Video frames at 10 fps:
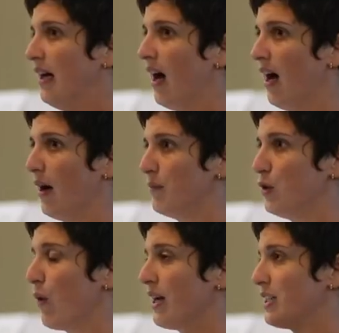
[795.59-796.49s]
Um,
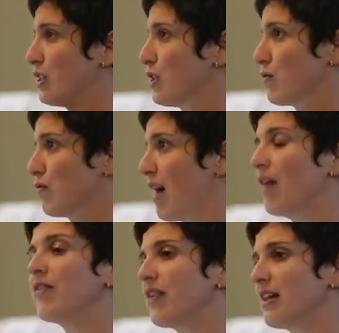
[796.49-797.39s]
you want it to just
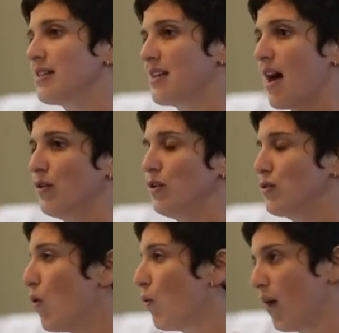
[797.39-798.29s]
round things out. You
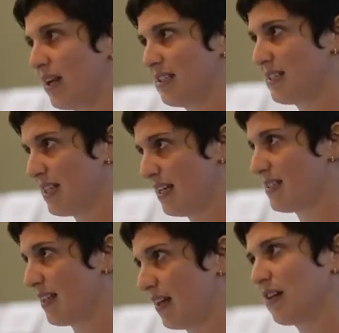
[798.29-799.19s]
don't want it to
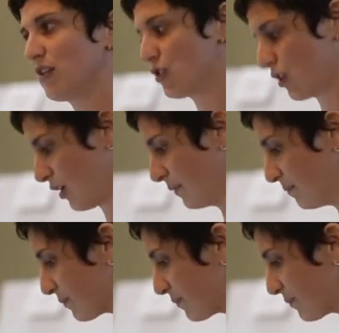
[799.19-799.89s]
taste like sugar.